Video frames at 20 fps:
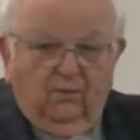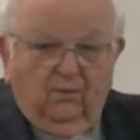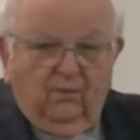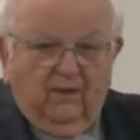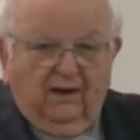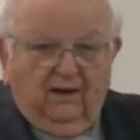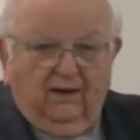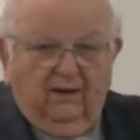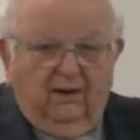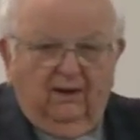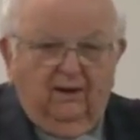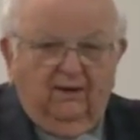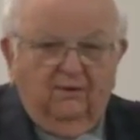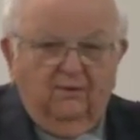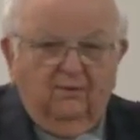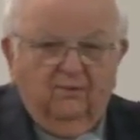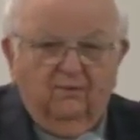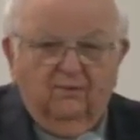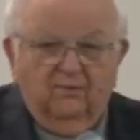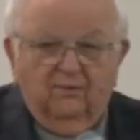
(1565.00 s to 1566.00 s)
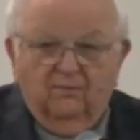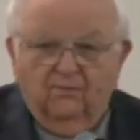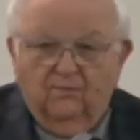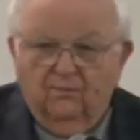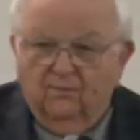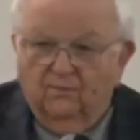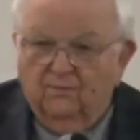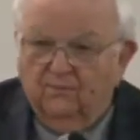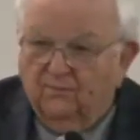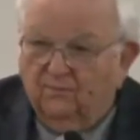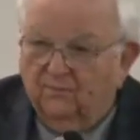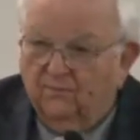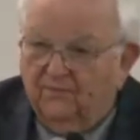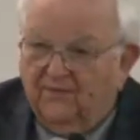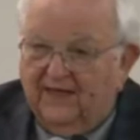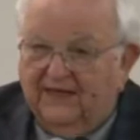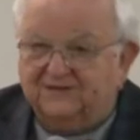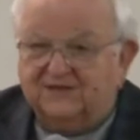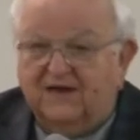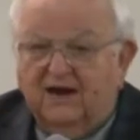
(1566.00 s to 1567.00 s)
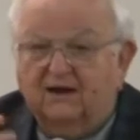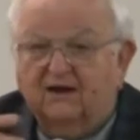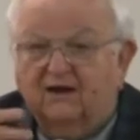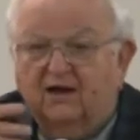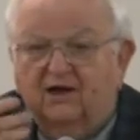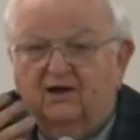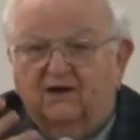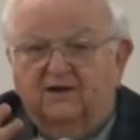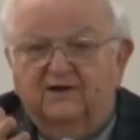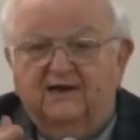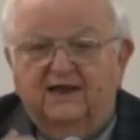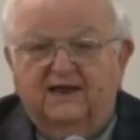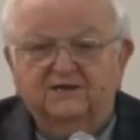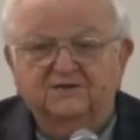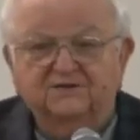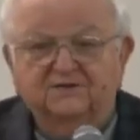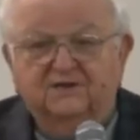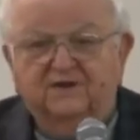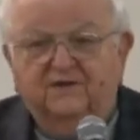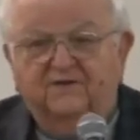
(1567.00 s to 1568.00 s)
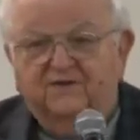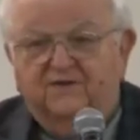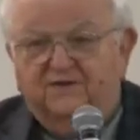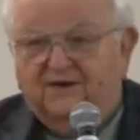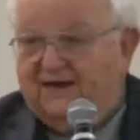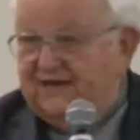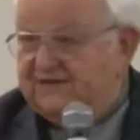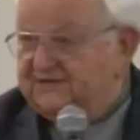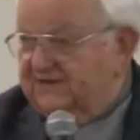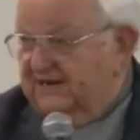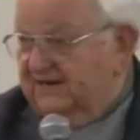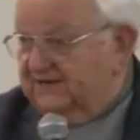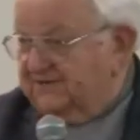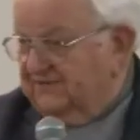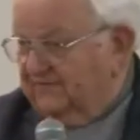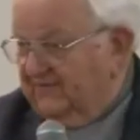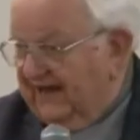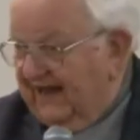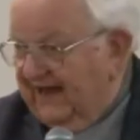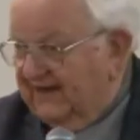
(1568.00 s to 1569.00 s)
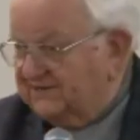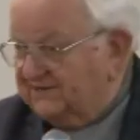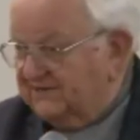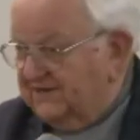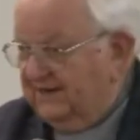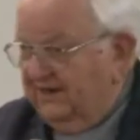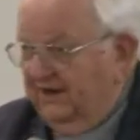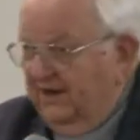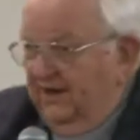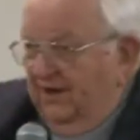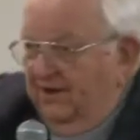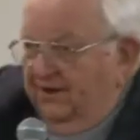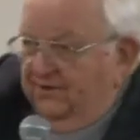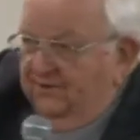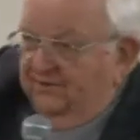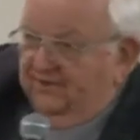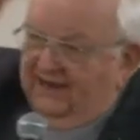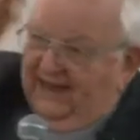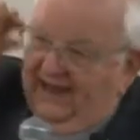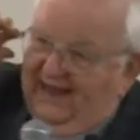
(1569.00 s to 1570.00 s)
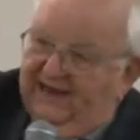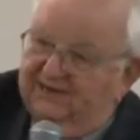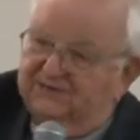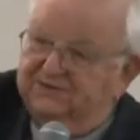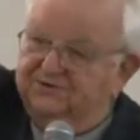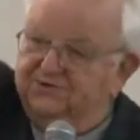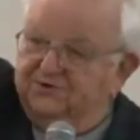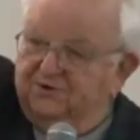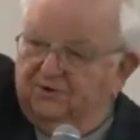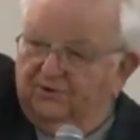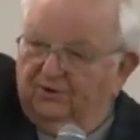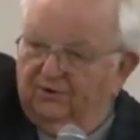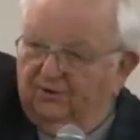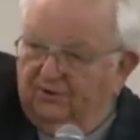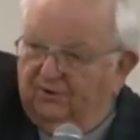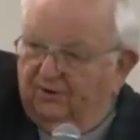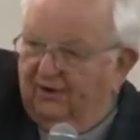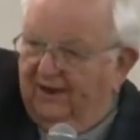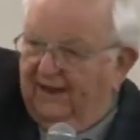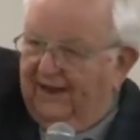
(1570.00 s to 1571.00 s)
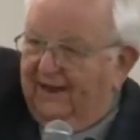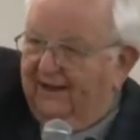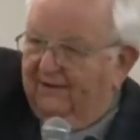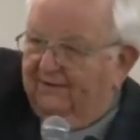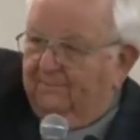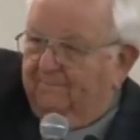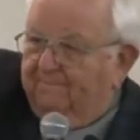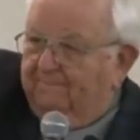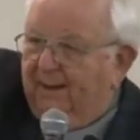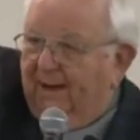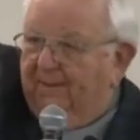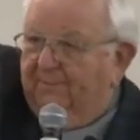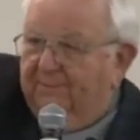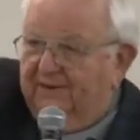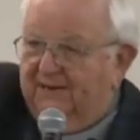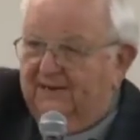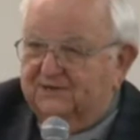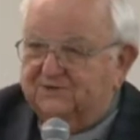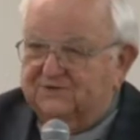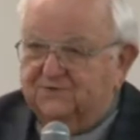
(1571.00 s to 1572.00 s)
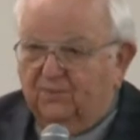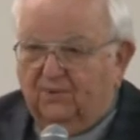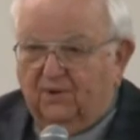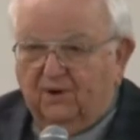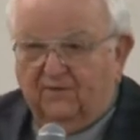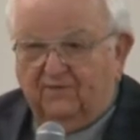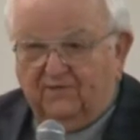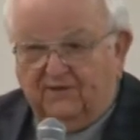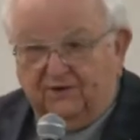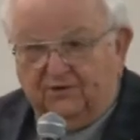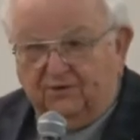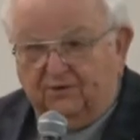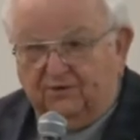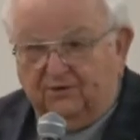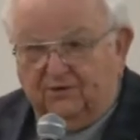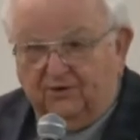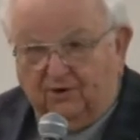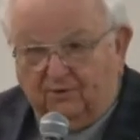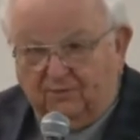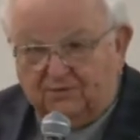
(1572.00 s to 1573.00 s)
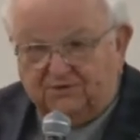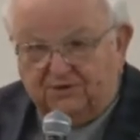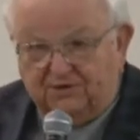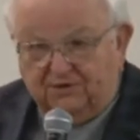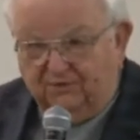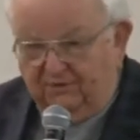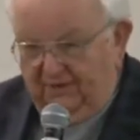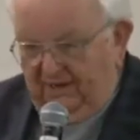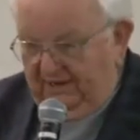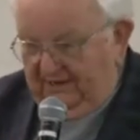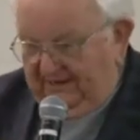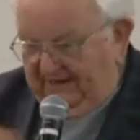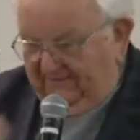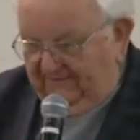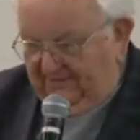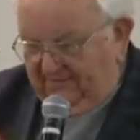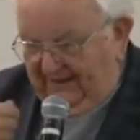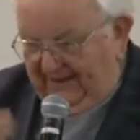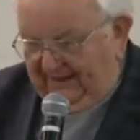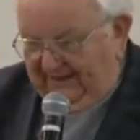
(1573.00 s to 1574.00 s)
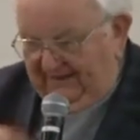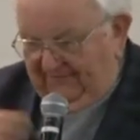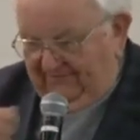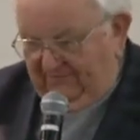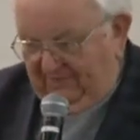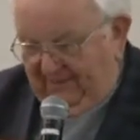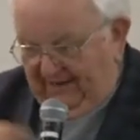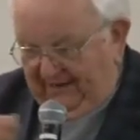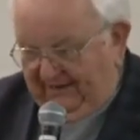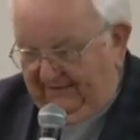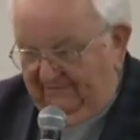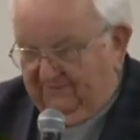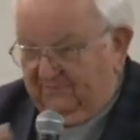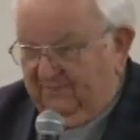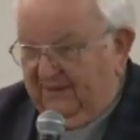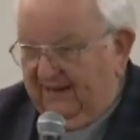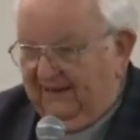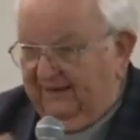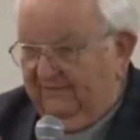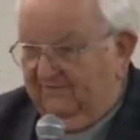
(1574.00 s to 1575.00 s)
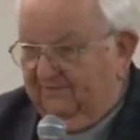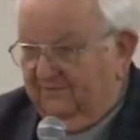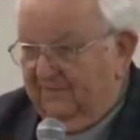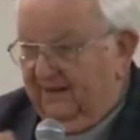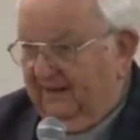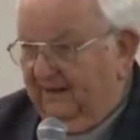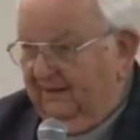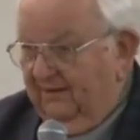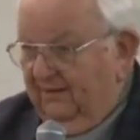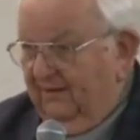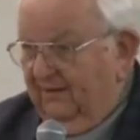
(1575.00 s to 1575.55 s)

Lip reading: Well, that's our connotation in the United States of casting. You cast your lure out, pop, it hits the water. Then you know what you do? Give it back, give it back, give it back, give it back.